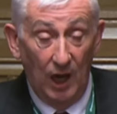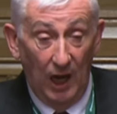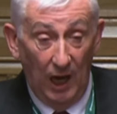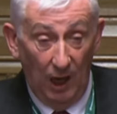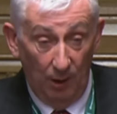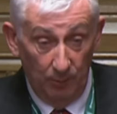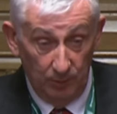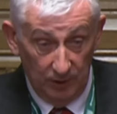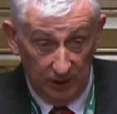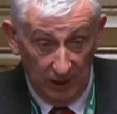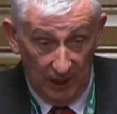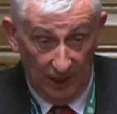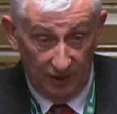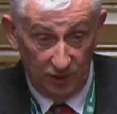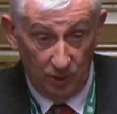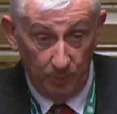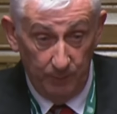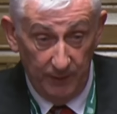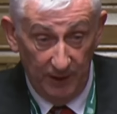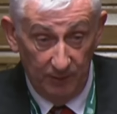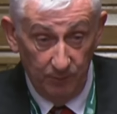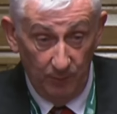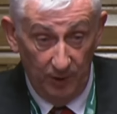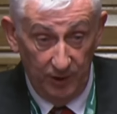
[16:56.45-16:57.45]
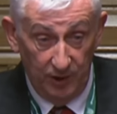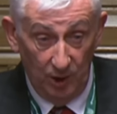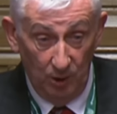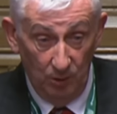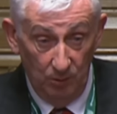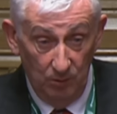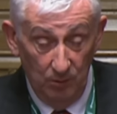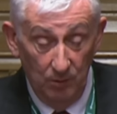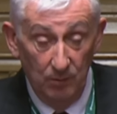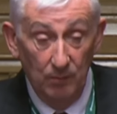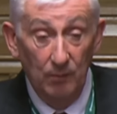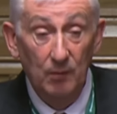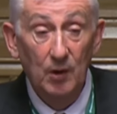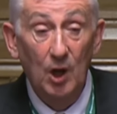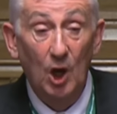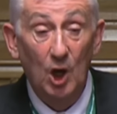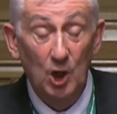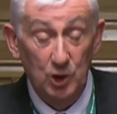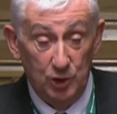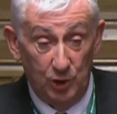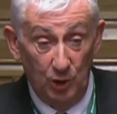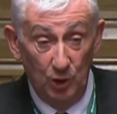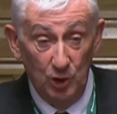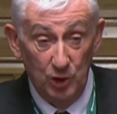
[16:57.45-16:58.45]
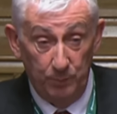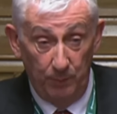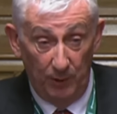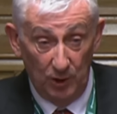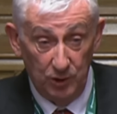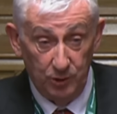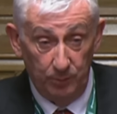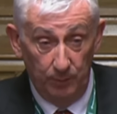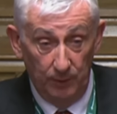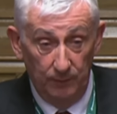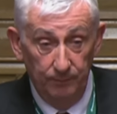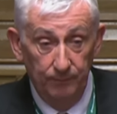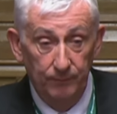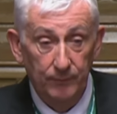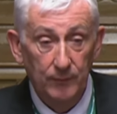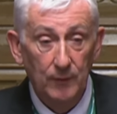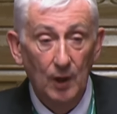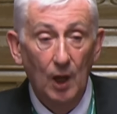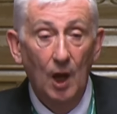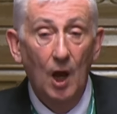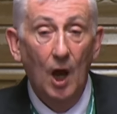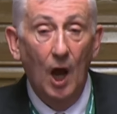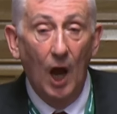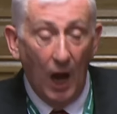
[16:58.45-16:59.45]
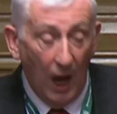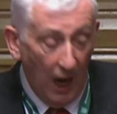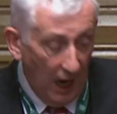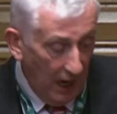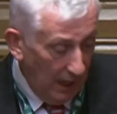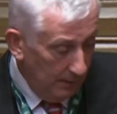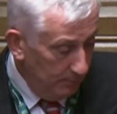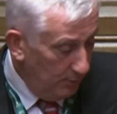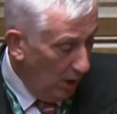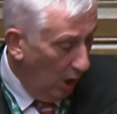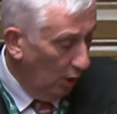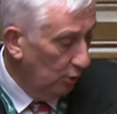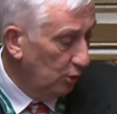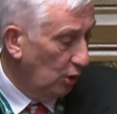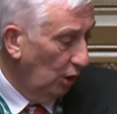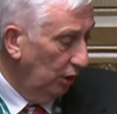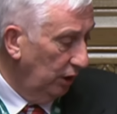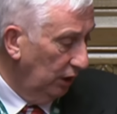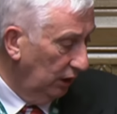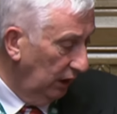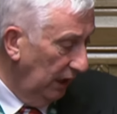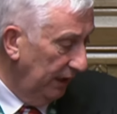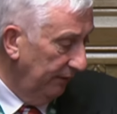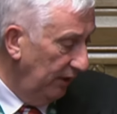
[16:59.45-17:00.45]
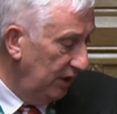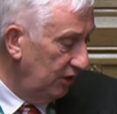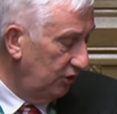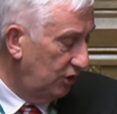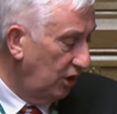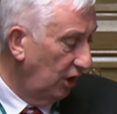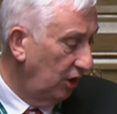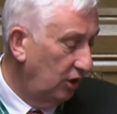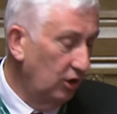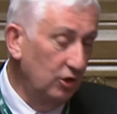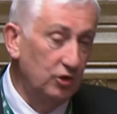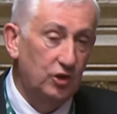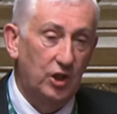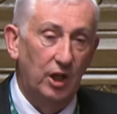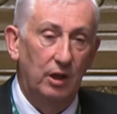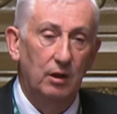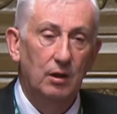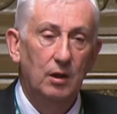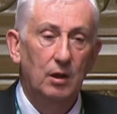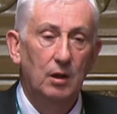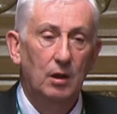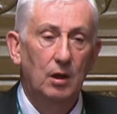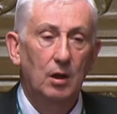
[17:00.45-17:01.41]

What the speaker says: I would like to meet with you as soon as possible. I'm now going to leave it to continue.